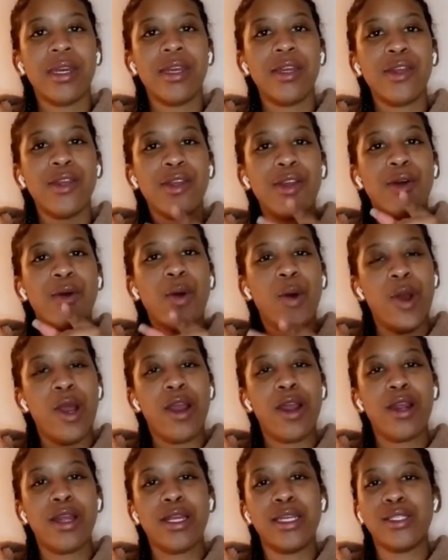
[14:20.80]
your
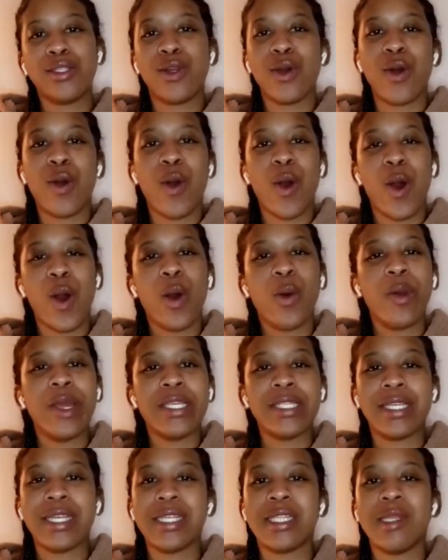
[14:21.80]
heart is going to
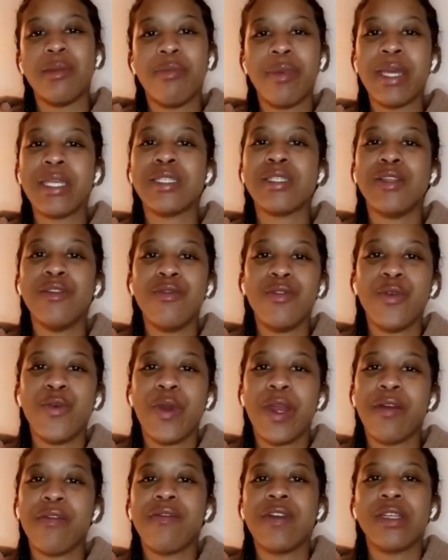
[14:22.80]
always get the best of you
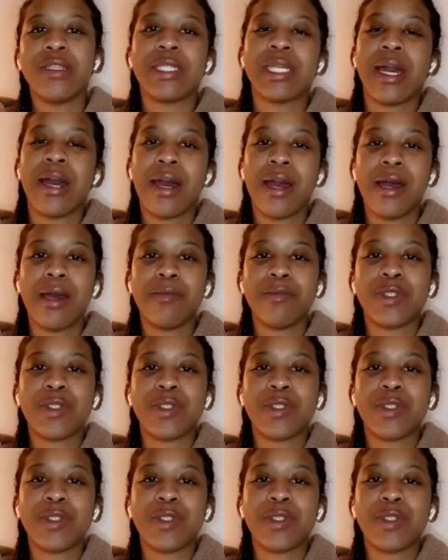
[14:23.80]
every time.